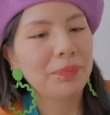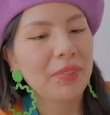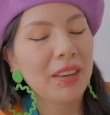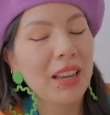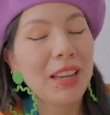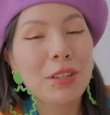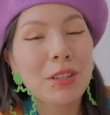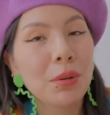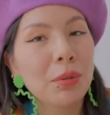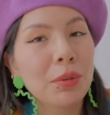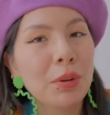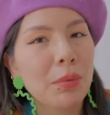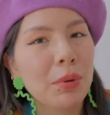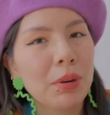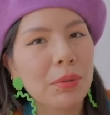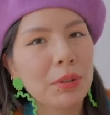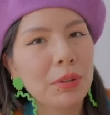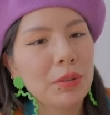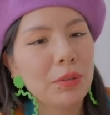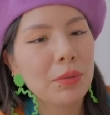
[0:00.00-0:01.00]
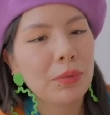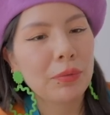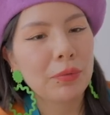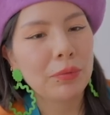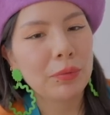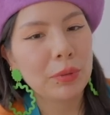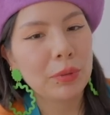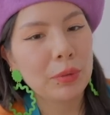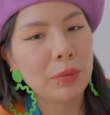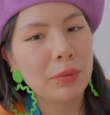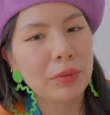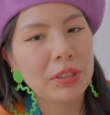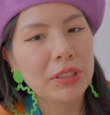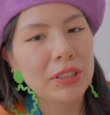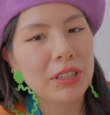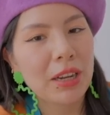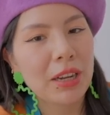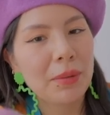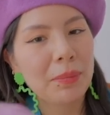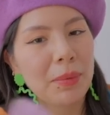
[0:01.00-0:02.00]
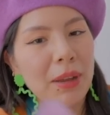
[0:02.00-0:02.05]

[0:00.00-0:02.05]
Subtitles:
I don't know what I'm gonna do for the top.